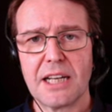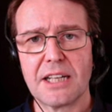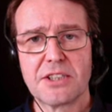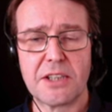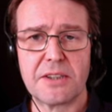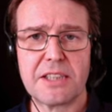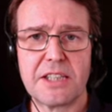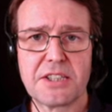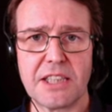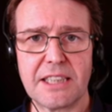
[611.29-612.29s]
Uh, Sony
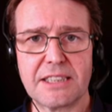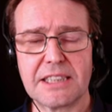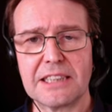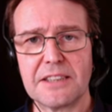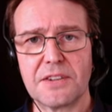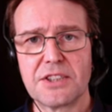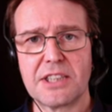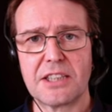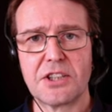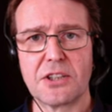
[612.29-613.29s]
decided to leave the
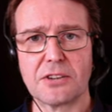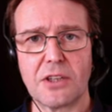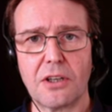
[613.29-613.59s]
steady shot